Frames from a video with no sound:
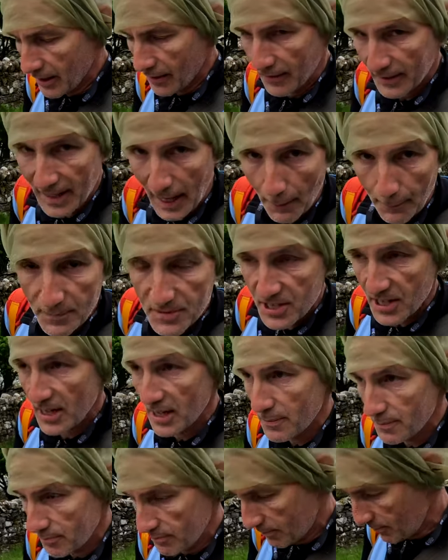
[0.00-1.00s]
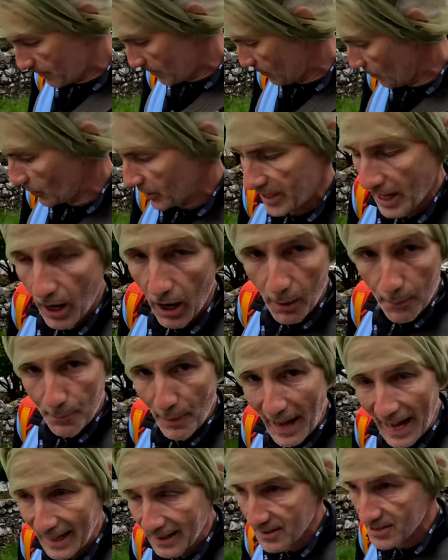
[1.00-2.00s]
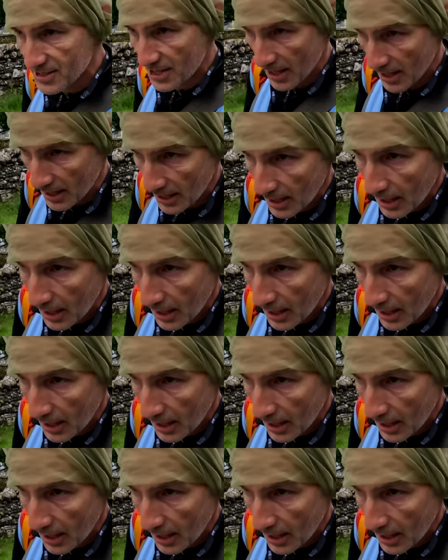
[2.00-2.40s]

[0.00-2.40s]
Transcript: the camp team, we get our bags,